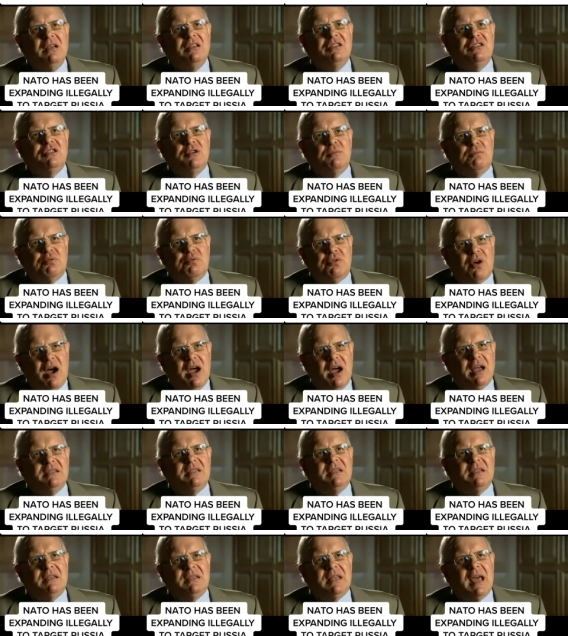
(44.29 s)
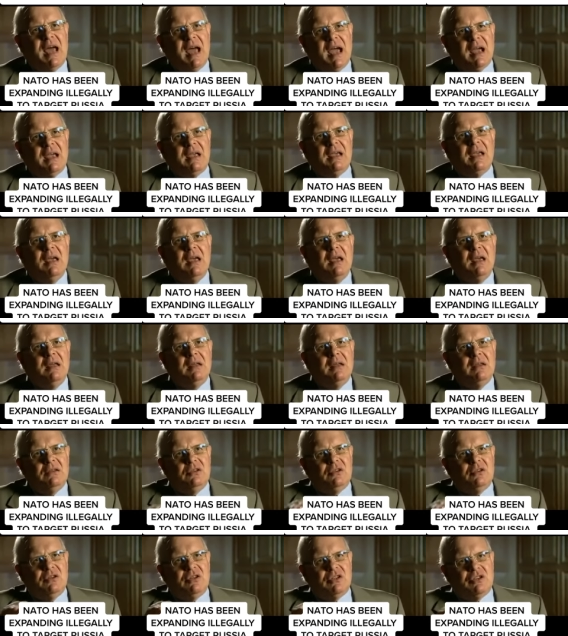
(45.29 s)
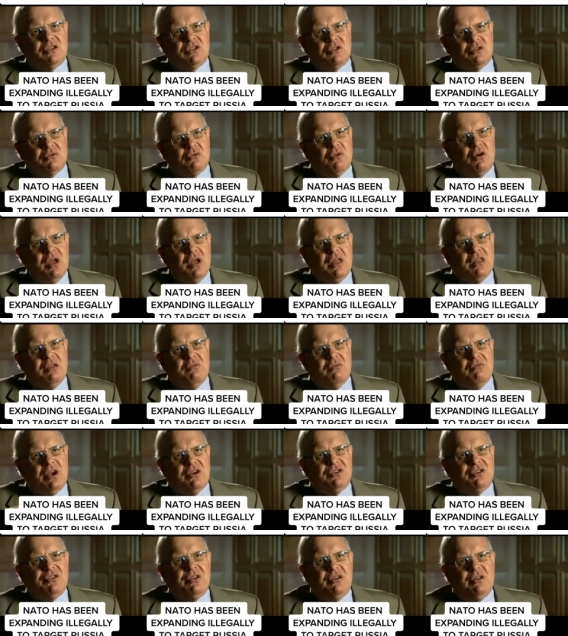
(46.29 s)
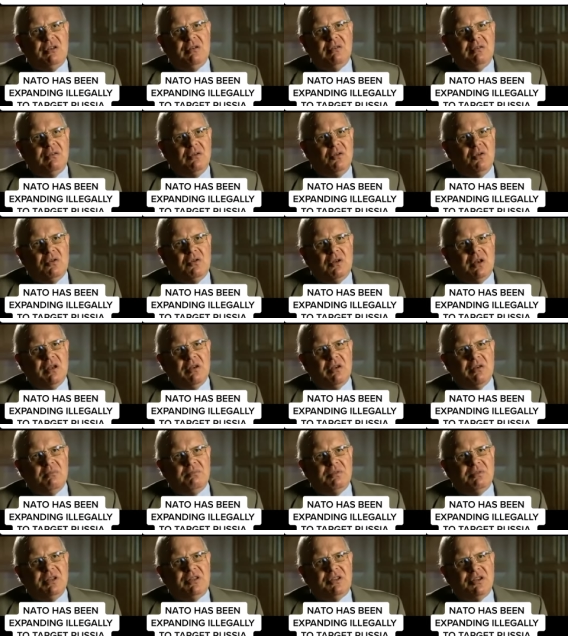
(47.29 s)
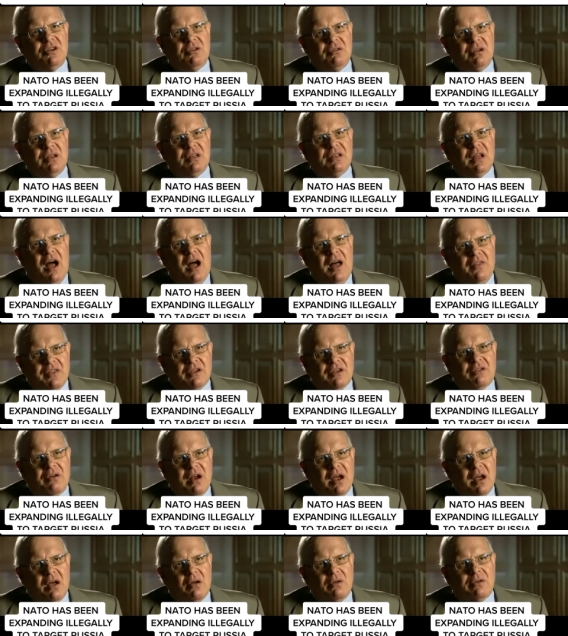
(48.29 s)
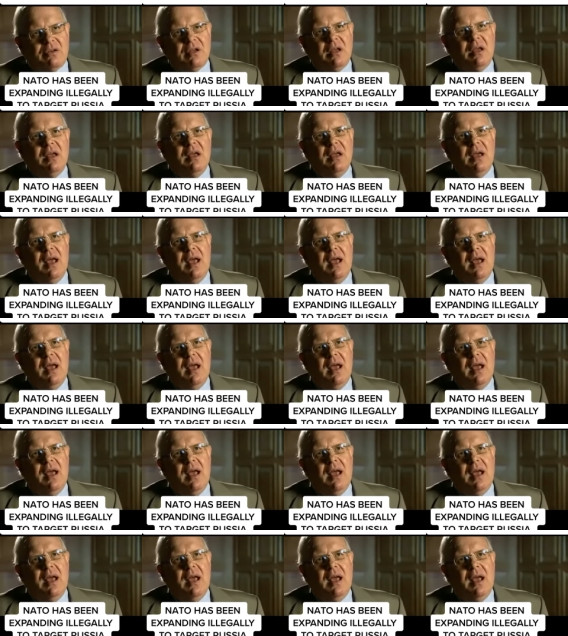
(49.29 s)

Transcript: surprise attack to destroy the Russian nuclear deterrent on the ground,